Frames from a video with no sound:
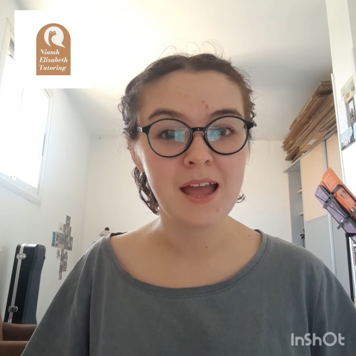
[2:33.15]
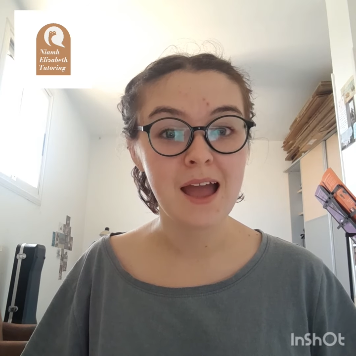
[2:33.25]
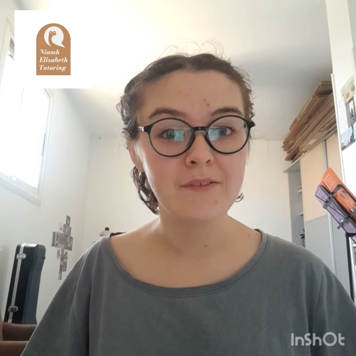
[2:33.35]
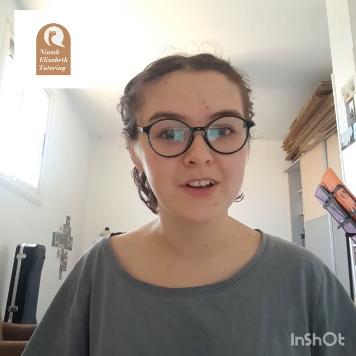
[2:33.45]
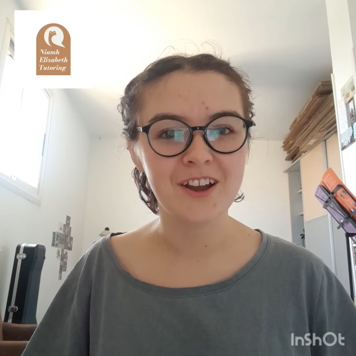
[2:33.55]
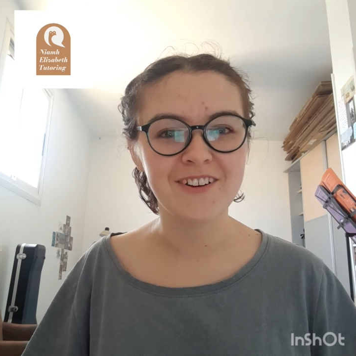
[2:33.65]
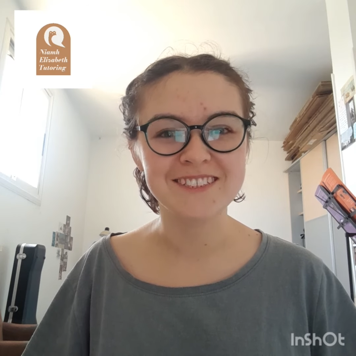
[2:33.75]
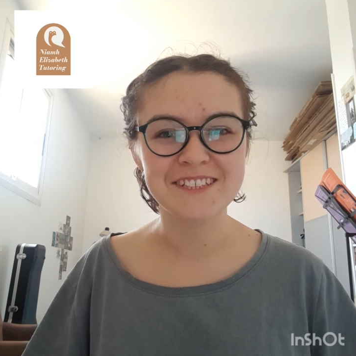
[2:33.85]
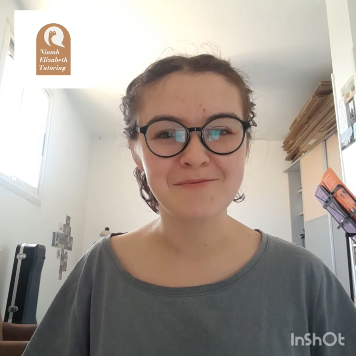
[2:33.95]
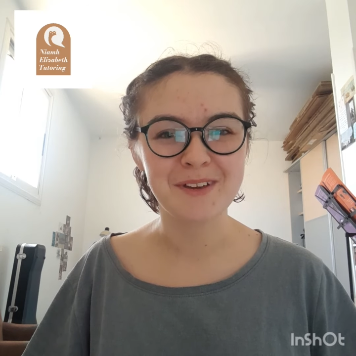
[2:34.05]
Have a go and
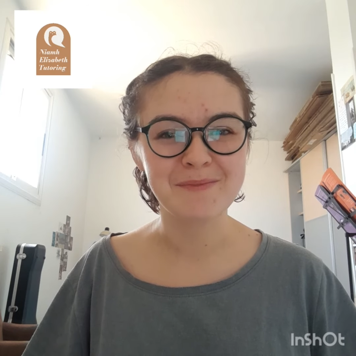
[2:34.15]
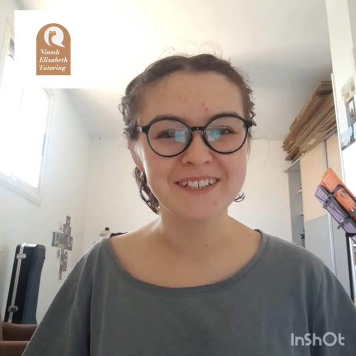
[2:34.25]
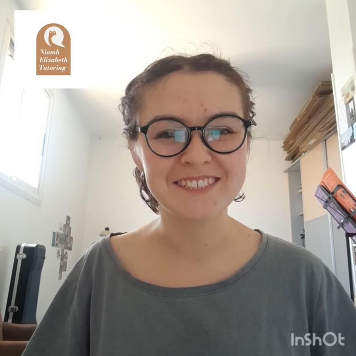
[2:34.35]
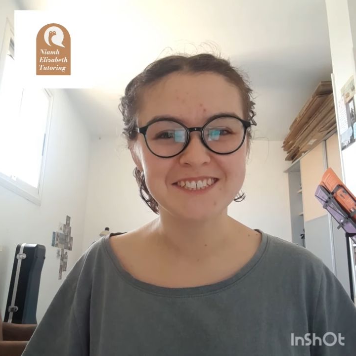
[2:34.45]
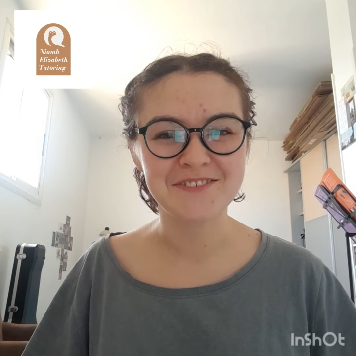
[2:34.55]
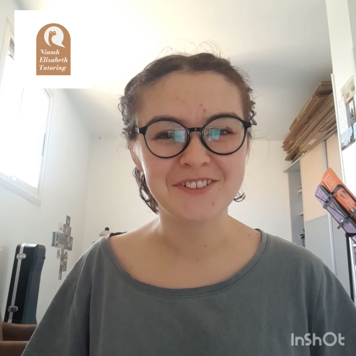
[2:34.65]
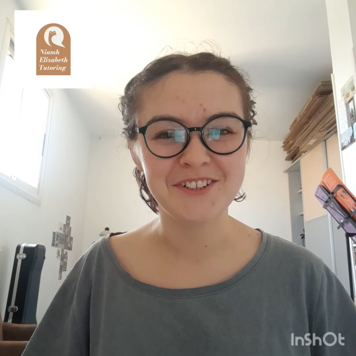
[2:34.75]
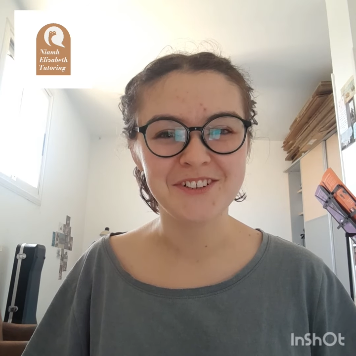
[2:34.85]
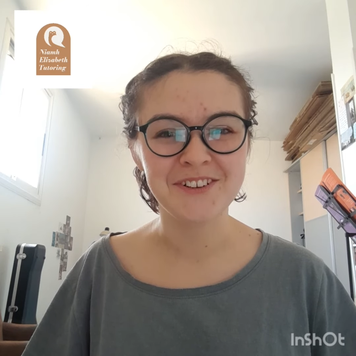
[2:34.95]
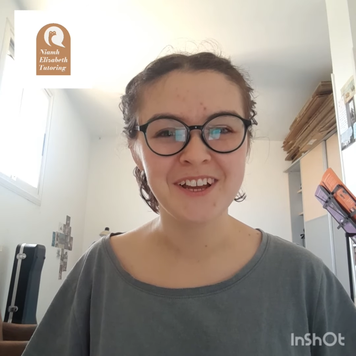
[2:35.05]
send me a message if
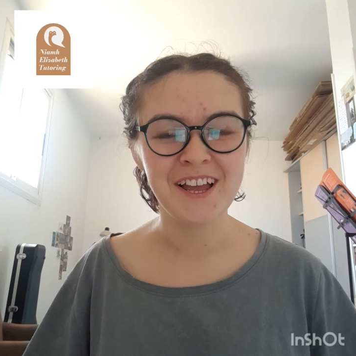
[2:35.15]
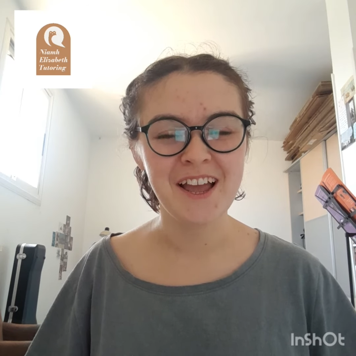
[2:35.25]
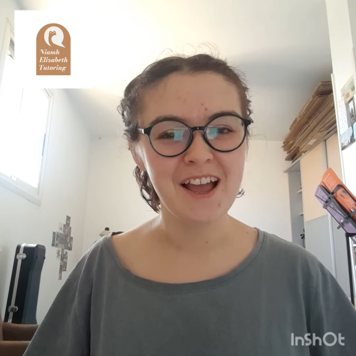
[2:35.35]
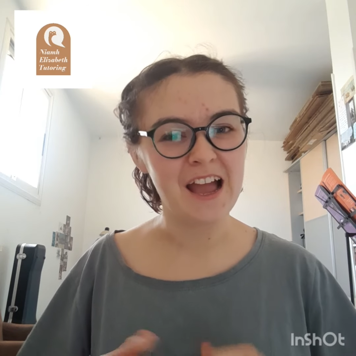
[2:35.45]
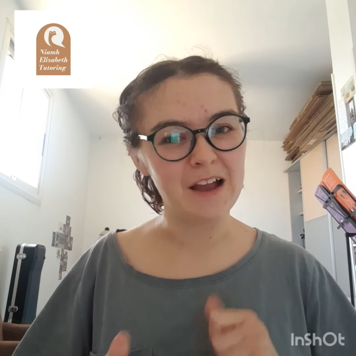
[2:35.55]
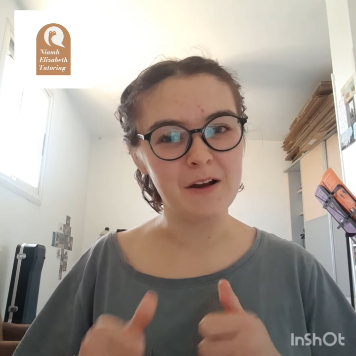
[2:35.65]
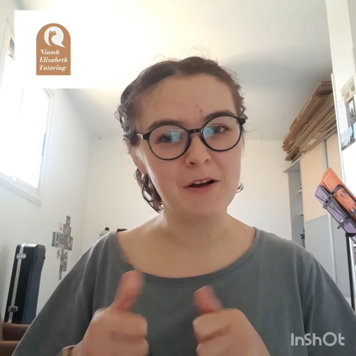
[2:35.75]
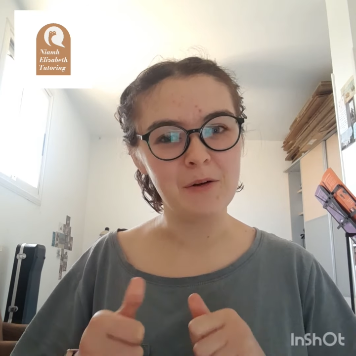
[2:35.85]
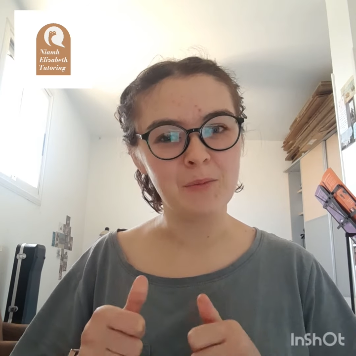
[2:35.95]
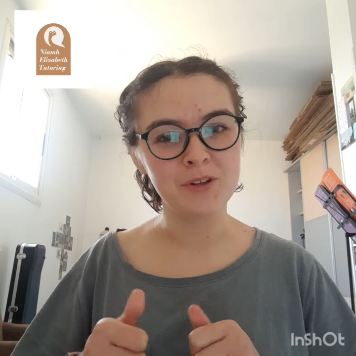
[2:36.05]
you
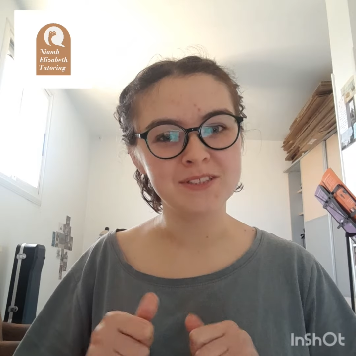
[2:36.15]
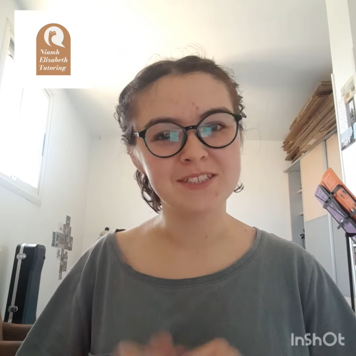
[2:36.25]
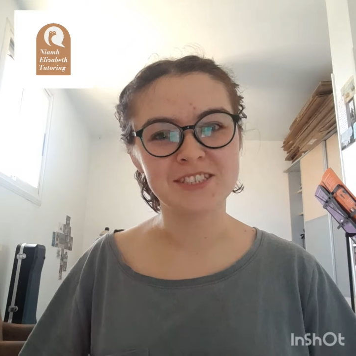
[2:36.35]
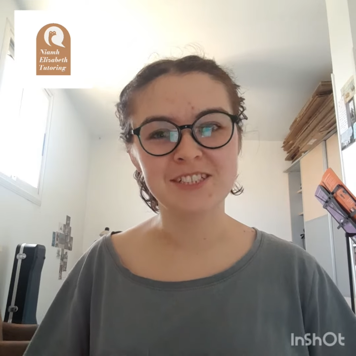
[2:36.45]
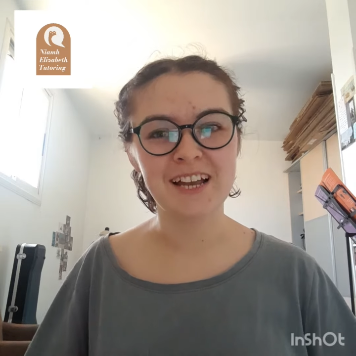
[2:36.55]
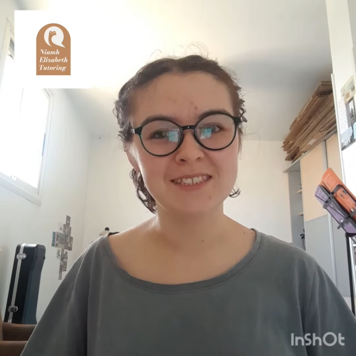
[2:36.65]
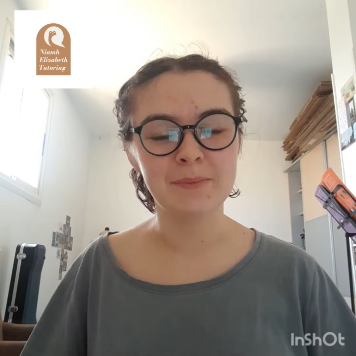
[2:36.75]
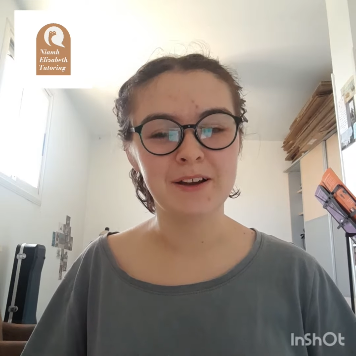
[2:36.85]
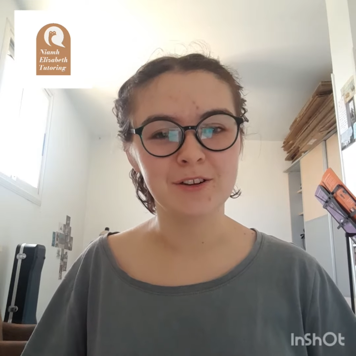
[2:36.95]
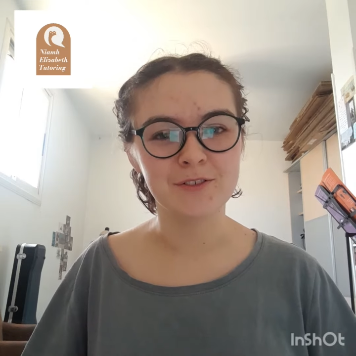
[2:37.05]
want to chat
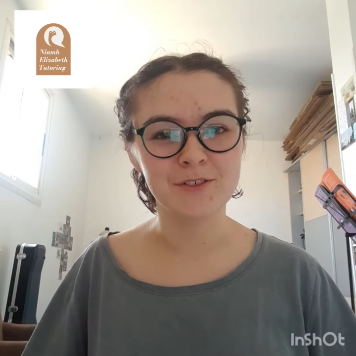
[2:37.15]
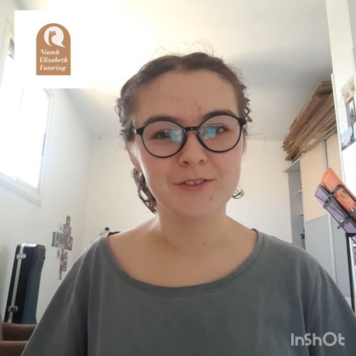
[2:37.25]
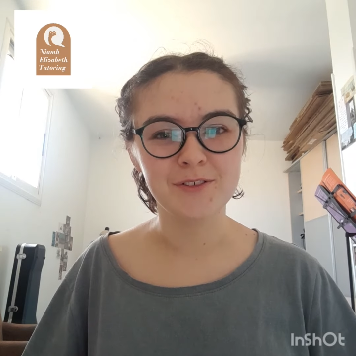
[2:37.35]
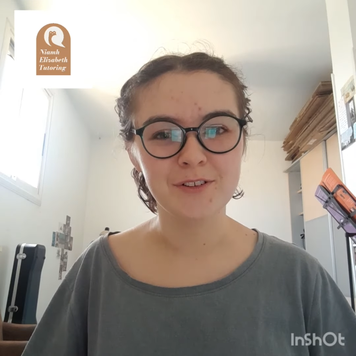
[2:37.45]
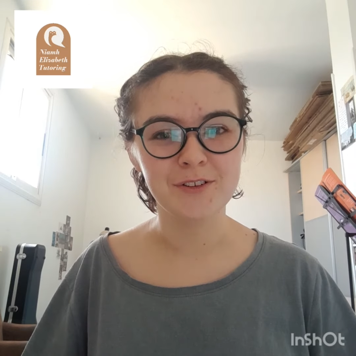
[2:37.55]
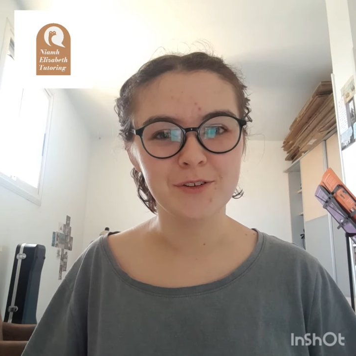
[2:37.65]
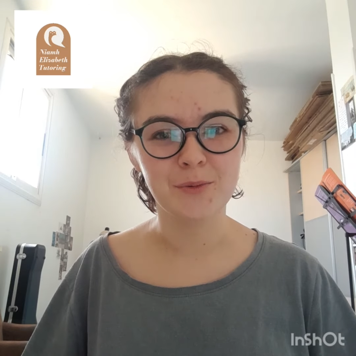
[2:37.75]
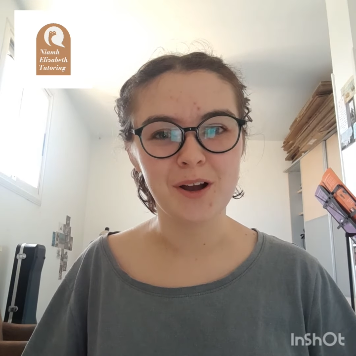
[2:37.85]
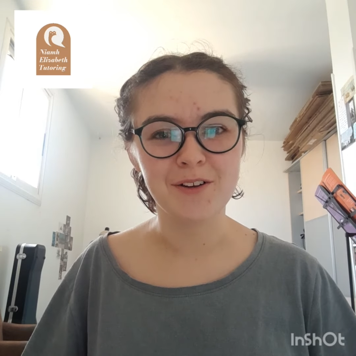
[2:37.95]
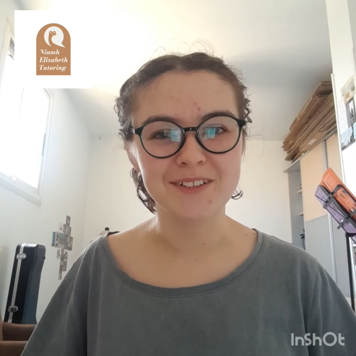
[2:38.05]
about your
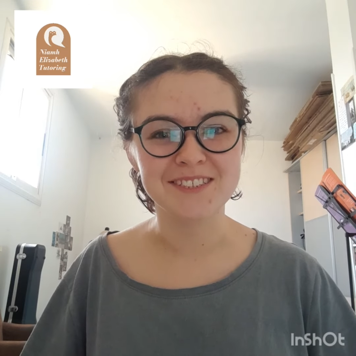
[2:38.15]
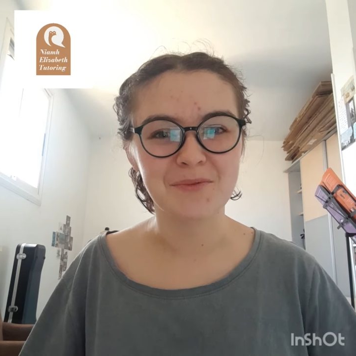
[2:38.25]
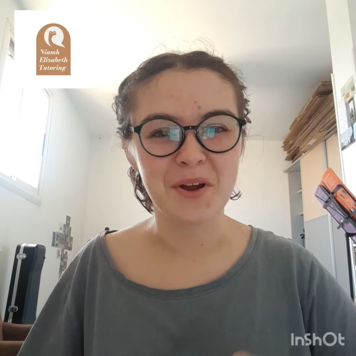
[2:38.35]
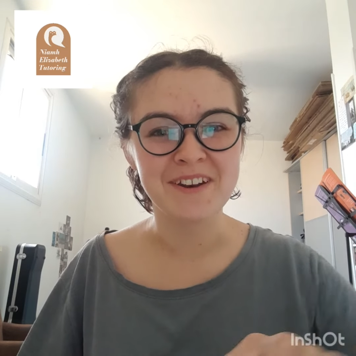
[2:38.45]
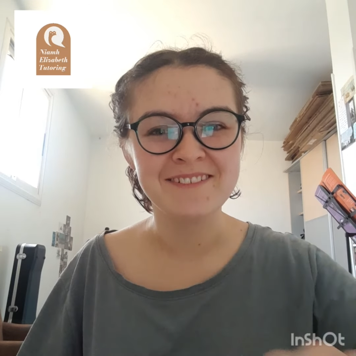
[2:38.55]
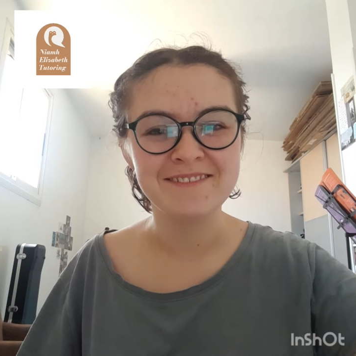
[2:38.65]
work with someone.